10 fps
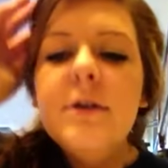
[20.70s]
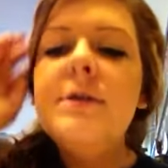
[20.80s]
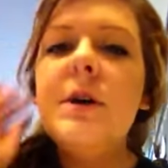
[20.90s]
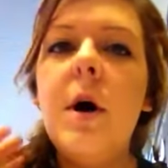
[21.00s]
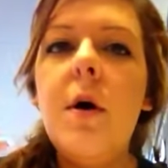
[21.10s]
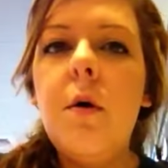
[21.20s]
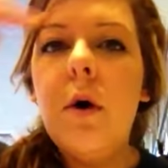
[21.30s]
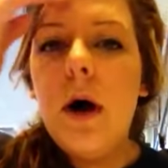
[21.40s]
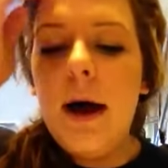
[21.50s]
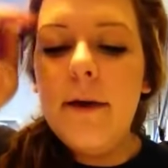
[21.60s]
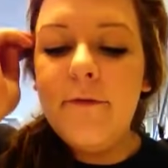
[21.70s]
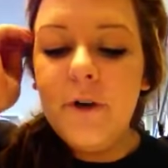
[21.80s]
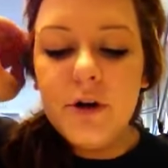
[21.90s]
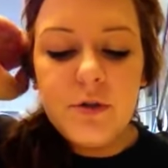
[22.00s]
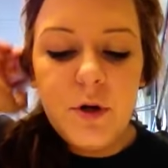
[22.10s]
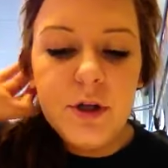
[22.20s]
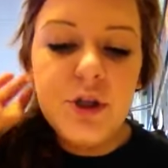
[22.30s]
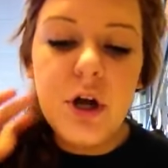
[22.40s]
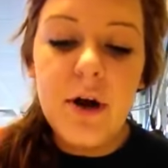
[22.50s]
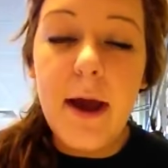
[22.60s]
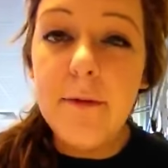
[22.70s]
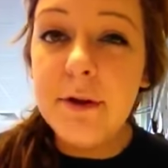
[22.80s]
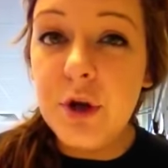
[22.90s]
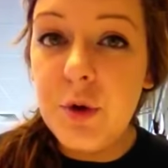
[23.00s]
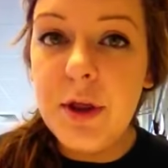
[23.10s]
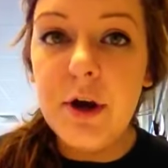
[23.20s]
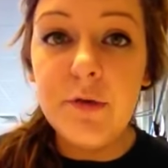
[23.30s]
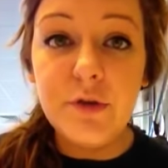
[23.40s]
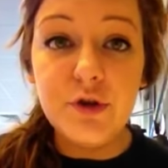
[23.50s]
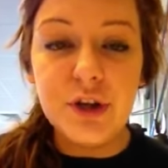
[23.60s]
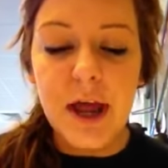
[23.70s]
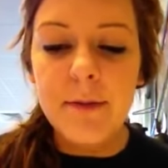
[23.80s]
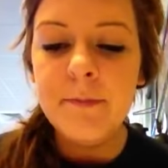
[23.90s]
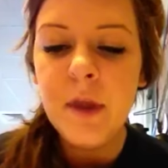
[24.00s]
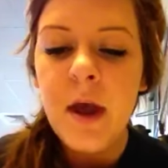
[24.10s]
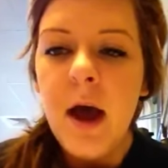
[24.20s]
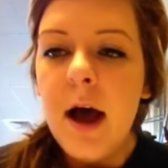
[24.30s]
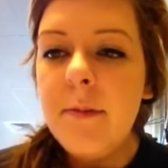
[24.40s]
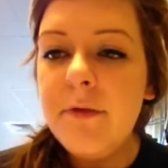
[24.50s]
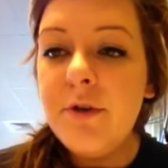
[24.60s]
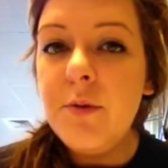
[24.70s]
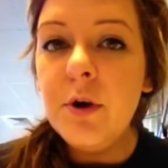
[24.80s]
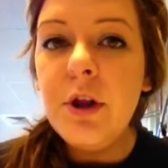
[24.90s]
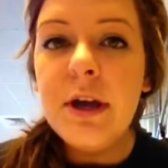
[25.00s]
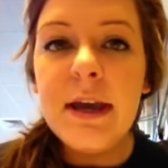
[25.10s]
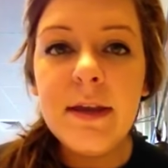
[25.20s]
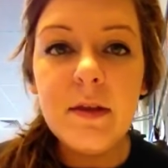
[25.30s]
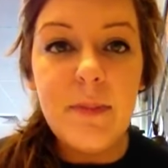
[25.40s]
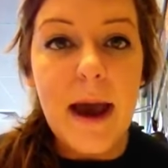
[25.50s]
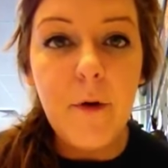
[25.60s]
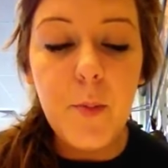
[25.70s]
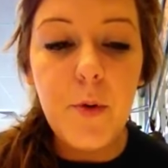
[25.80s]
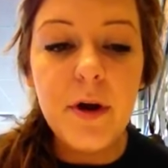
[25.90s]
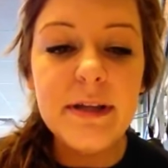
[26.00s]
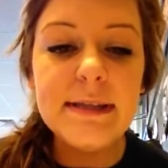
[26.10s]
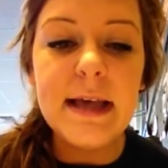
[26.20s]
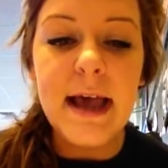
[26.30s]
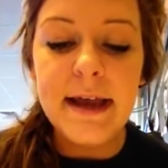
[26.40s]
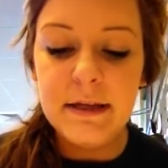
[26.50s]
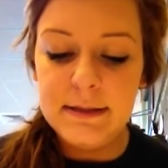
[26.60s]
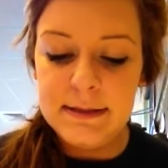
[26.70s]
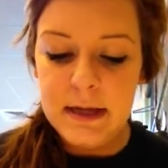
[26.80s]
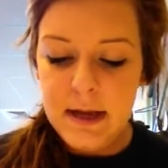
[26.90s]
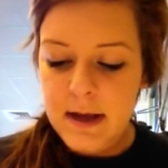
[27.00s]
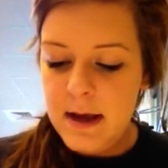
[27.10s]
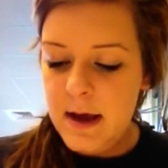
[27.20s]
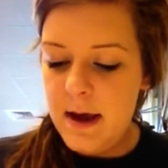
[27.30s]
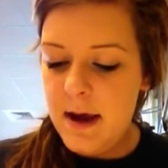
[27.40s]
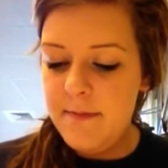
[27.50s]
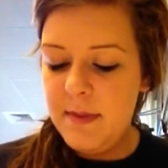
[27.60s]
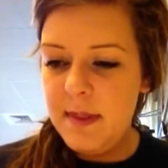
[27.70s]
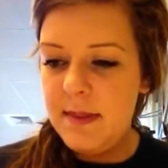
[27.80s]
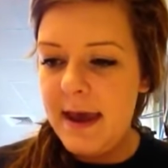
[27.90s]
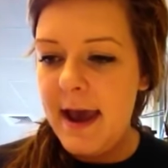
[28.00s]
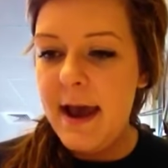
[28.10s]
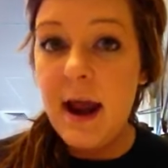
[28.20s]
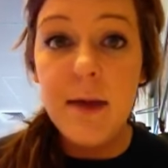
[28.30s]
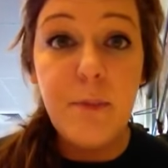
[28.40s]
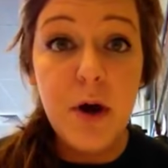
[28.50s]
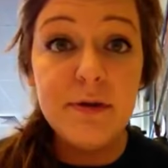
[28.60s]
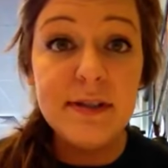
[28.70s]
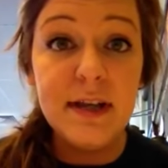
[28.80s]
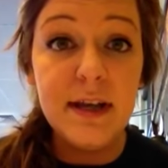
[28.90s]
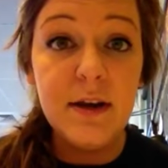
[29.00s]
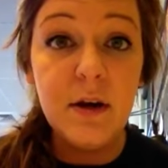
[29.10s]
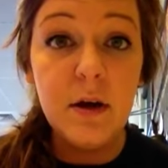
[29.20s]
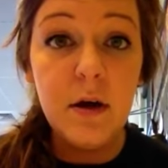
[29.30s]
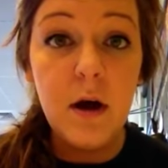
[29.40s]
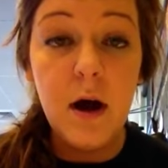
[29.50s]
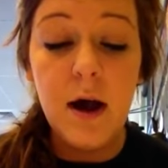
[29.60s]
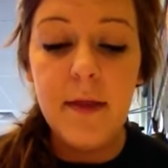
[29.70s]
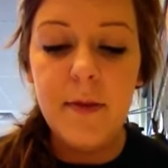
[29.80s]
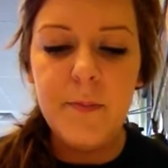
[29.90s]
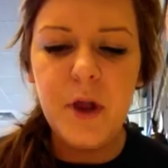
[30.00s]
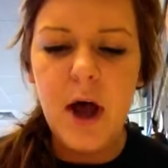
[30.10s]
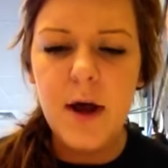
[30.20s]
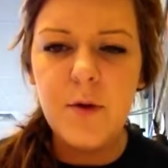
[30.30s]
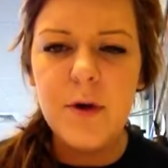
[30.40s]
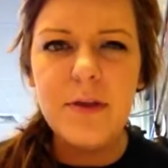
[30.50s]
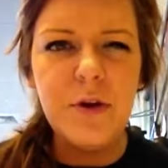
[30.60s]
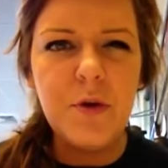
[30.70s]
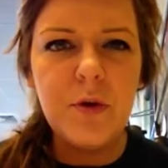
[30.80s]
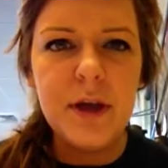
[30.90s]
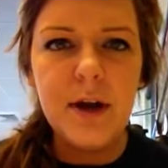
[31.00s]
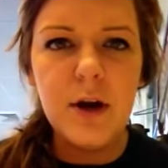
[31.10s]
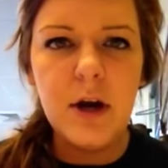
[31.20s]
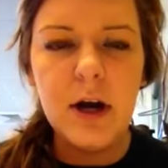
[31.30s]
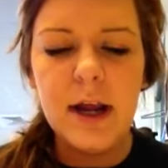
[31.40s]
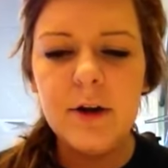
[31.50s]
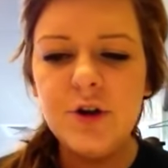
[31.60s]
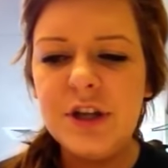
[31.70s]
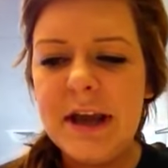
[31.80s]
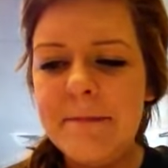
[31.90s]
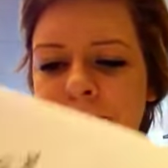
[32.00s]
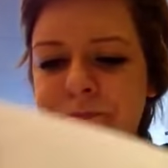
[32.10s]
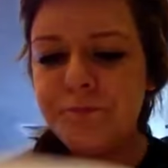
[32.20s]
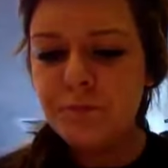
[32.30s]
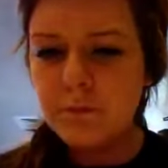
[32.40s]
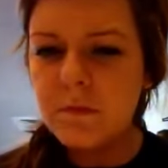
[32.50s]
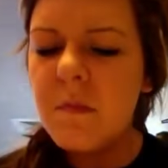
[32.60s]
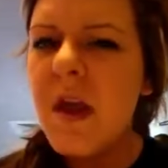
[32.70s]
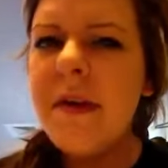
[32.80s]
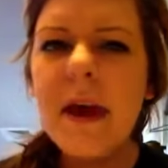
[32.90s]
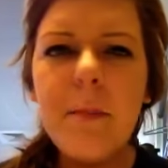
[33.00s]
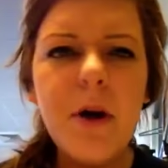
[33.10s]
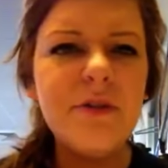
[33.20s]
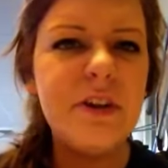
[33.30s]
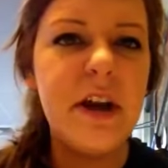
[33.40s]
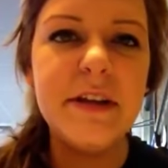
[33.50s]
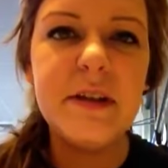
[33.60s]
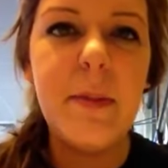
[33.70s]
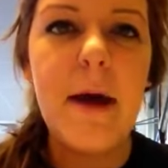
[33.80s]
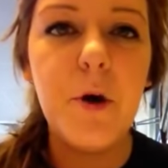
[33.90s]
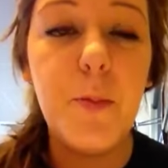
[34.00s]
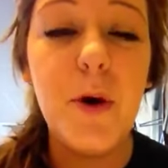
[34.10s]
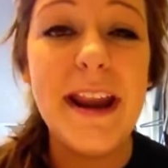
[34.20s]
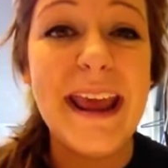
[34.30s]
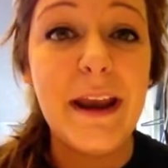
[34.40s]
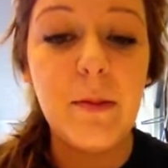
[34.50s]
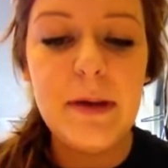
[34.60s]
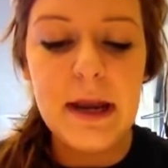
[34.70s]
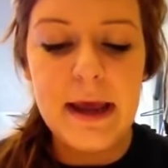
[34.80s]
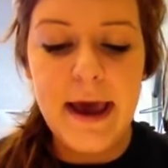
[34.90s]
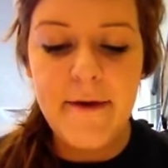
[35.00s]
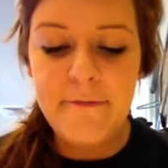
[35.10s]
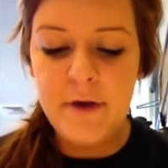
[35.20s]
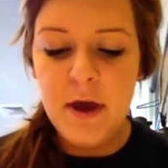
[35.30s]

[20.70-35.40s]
So I first want to start out with nuclear fusion. If you were looking at the PowerPoint slides that I posted on the blog with nuclear energy, I think I posted it as a PowerPoint and a PDF.